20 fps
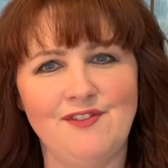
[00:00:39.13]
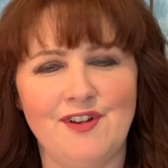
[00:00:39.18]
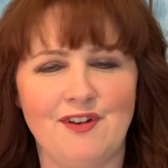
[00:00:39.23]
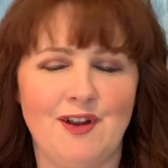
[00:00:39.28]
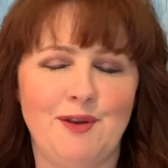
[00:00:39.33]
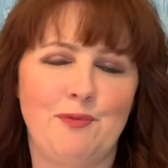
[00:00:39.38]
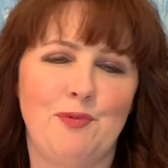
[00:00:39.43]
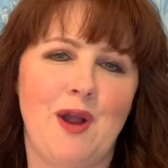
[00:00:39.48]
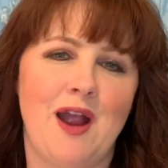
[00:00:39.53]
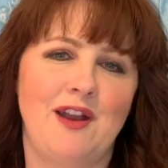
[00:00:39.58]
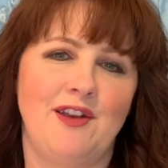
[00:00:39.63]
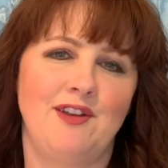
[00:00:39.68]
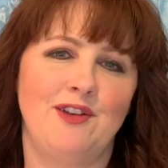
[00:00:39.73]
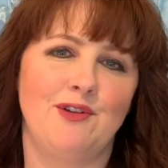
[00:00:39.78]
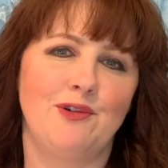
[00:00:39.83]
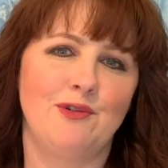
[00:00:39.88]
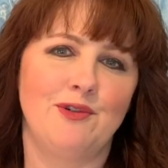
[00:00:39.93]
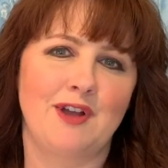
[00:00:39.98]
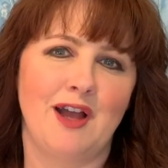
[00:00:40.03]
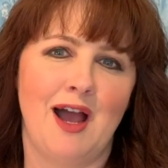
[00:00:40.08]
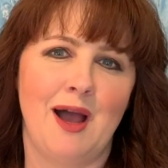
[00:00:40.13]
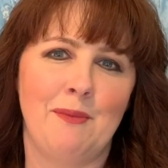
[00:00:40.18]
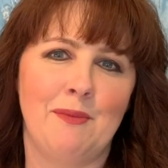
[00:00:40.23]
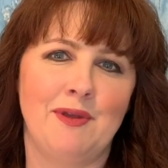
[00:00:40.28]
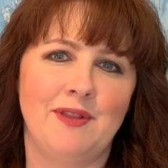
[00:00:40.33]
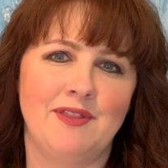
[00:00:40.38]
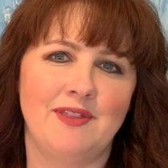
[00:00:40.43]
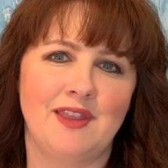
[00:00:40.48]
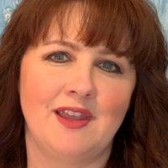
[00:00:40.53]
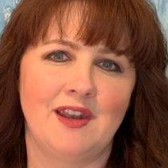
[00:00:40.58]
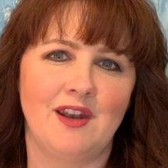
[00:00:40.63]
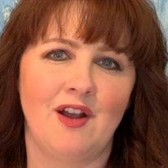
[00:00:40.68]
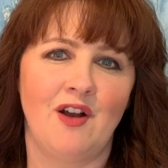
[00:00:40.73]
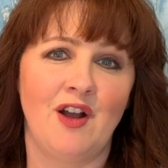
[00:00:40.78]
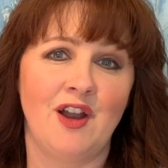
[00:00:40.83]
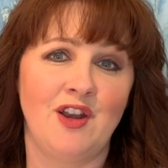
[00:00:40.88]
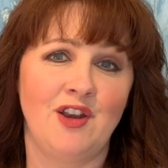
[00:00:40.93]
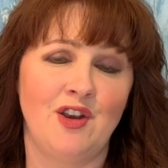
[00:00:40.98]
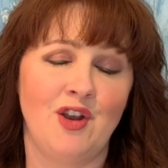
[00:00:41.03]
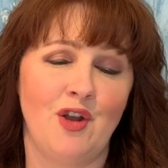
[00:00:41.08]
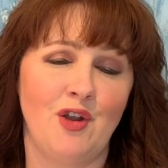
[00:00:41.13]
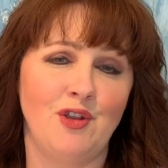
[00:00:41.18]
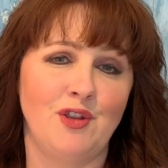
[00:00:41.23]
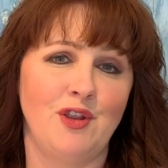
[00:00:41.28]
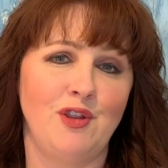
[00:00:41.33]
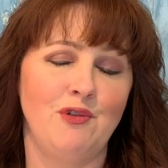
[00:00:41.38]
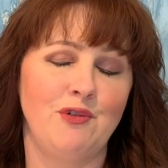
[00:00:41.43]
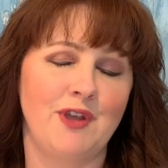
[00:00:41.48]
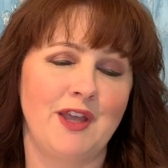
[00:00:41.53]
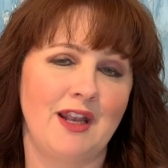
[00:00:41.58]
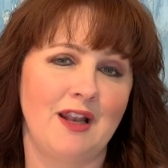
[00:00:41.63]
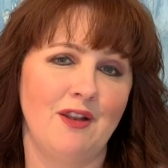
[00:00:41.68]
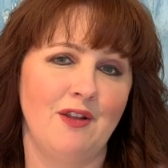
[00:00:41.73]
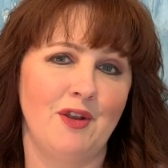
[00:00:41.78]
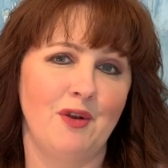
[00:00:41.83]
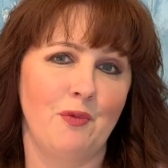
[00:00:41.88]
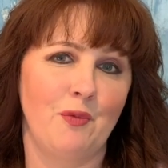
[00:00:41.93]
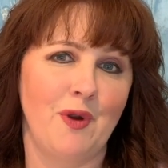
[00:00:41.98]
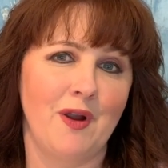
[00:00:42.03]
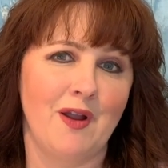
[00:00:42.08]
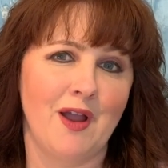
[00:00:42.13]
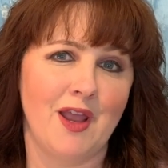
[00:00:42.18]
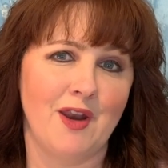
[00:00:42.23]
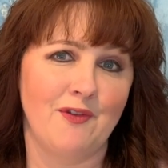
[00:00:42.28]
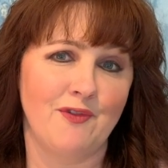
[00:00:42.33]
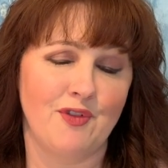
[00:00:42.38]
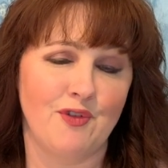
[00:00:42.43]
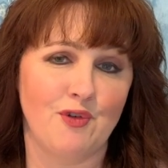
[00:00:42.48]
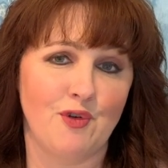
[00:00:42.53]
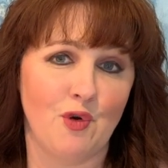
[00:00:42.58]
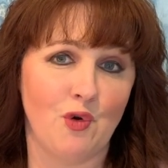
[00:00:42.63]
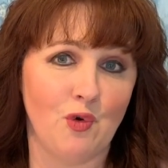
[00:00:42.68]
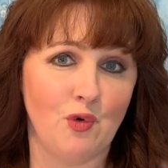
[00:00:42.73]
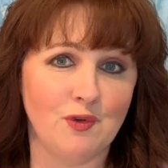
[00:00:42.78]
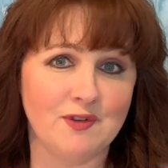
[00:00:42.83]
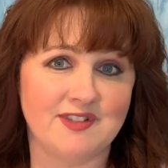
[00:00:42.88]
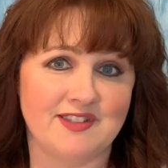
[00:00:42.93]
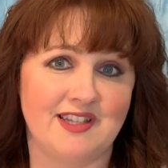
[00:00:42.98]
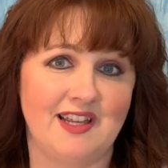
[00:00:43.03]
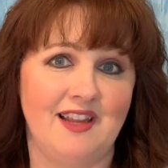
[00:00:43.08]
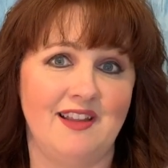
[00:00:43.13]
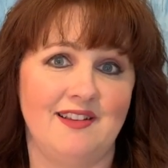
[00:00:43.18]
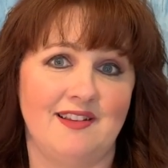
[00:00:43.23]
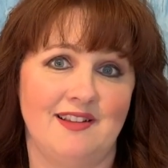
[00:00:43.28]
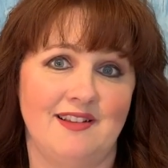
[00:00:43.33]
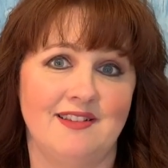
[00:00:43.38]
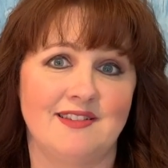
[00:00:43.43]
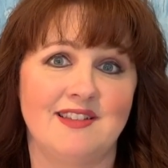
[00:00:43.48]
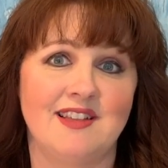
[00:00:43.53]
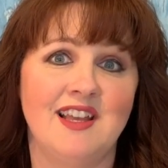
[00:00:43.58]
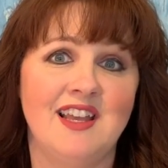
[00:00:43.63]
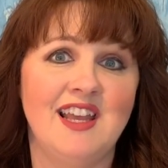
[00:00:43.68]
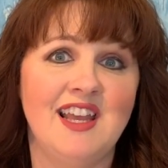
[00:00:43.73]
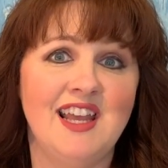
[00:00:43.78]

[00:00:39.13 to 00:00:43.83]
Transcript: very practical garment that I know that you'll get a lot of wear out of through all seasons.